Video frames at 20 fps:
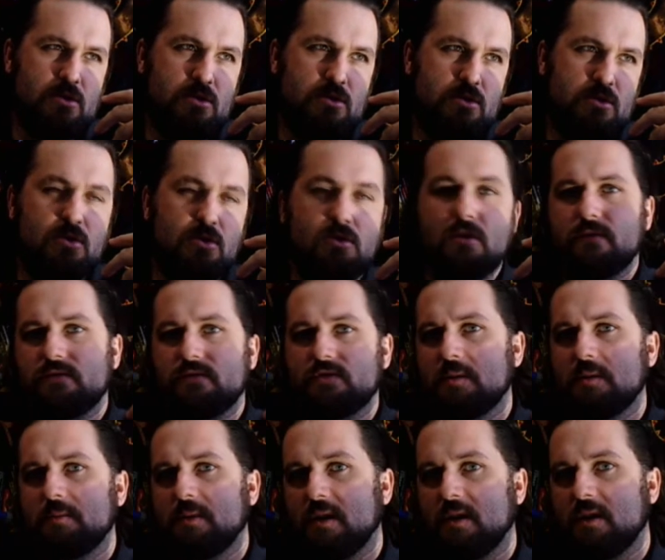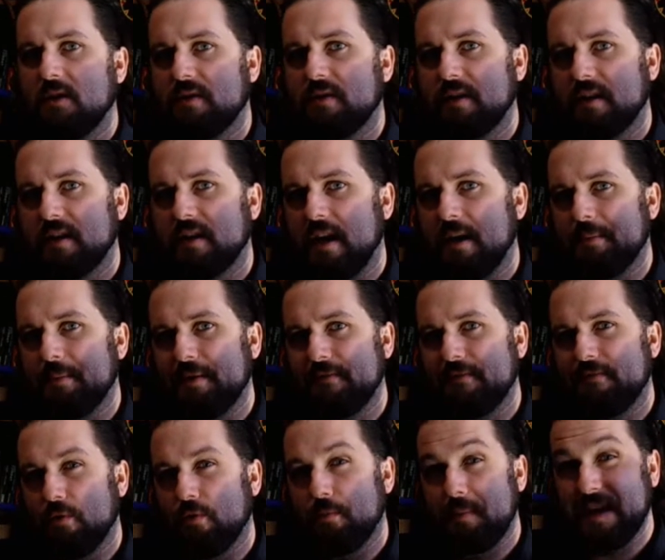suit of German Gothic armor
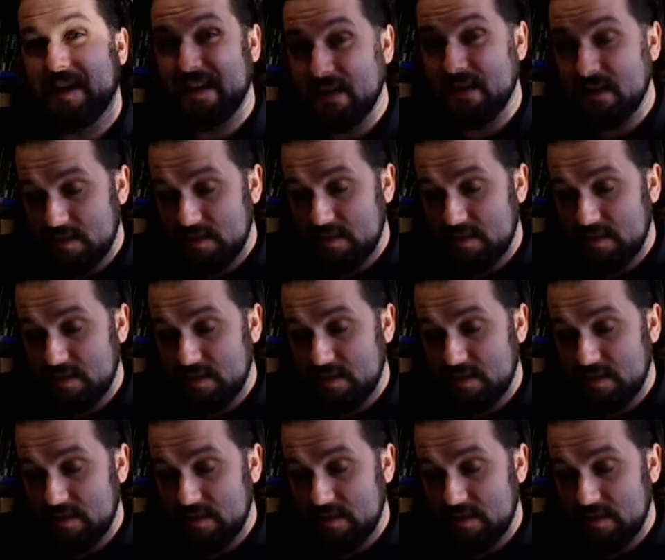for beginners